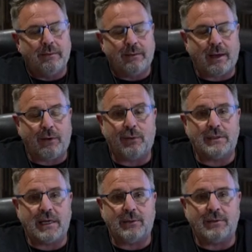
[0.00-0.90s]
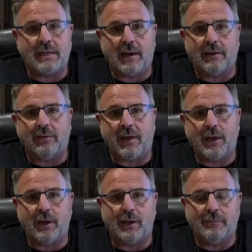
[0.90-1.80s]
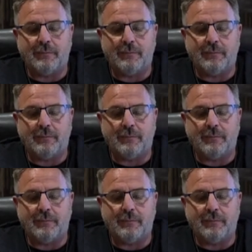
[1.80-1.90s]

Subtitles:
And it will take you a second. Thank you.